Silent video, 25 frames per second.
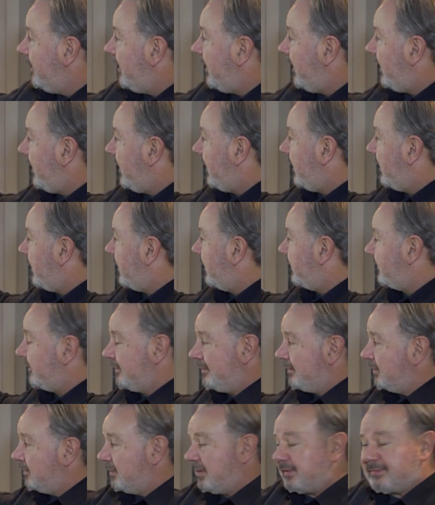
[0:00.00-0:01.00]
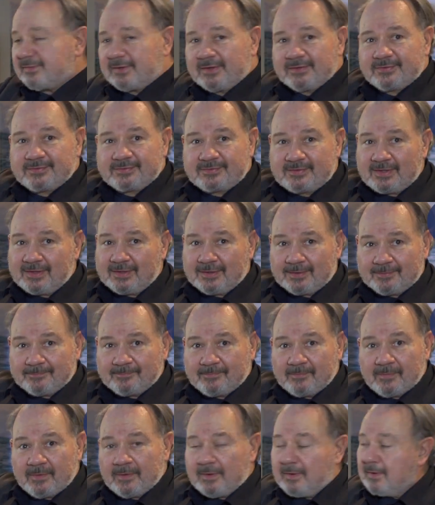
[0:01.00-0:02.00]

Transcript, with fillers: and U S S Stethem